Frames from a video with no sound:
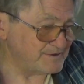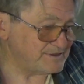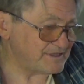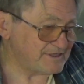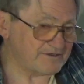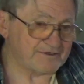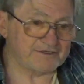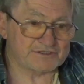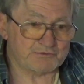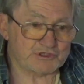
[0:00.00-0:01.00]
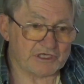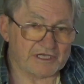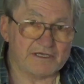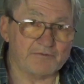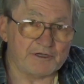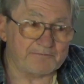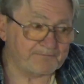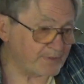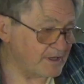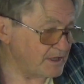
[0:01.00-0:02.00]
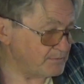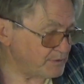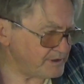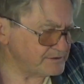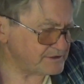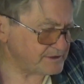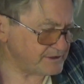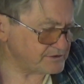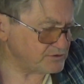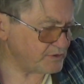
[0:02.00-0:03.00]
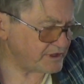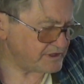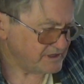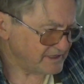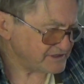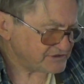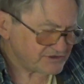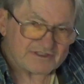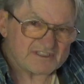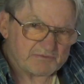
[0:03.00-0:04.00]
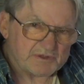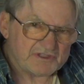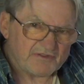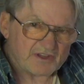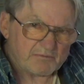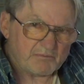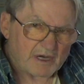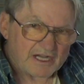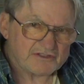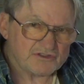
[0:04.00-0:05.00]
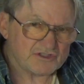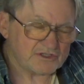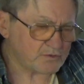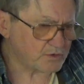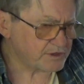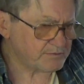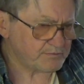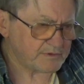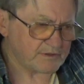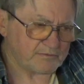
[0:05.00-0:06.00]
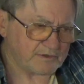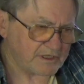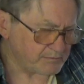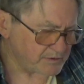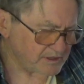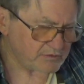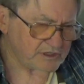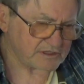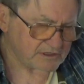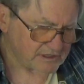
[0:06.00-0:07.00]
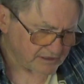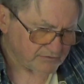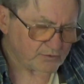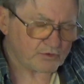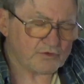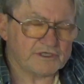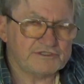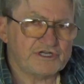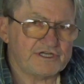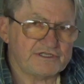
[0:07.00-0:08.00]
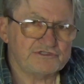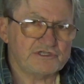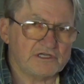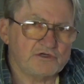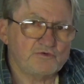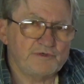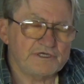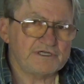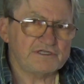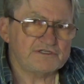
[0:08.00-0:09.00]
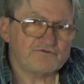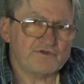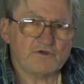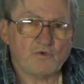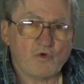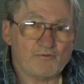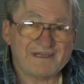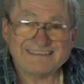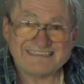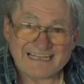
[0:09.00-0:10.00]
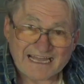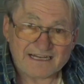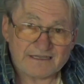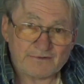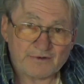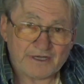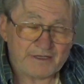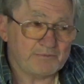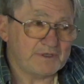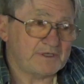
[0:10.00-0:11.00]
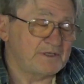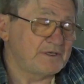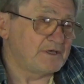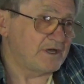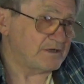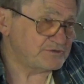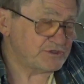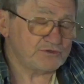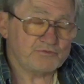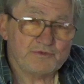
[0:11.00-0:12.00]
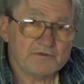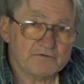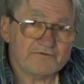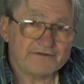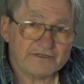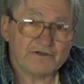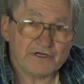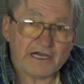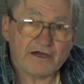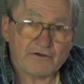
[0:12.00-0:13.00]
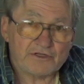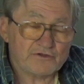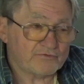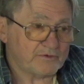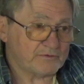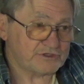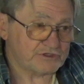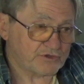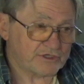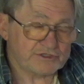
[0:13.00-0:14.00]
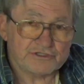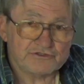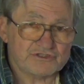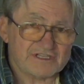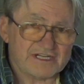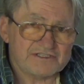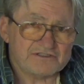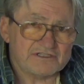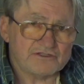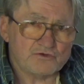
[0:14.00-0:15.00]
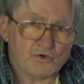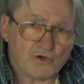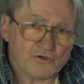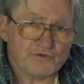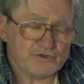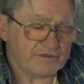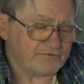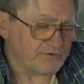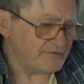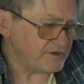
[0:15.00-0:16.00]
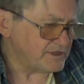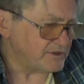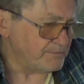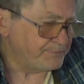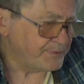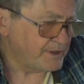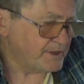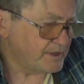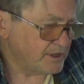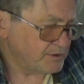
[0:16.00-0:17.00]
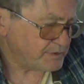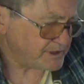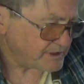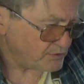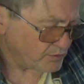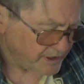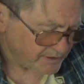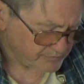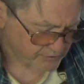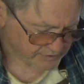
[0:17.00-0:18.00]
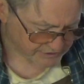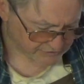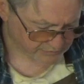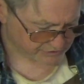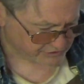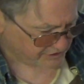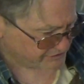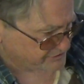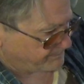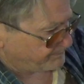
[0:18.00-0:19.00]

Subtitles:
taking care of customers like Emmett. But here's the way this specific box is going to work. It may be that down the road I change it a little bit and this video won't be exactly right, but I'm sure you'll be able to figure it out either from instructions that I send or I'll do a different video. But the way I'm doing this one is this.